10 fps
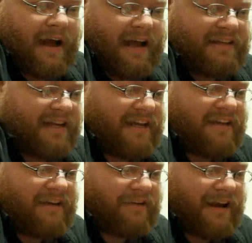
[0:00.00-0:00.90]
attend
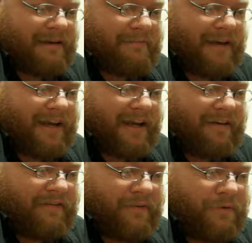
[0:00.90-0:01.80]
the grand meeting
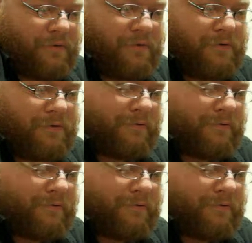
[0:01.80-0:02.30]
of Ooh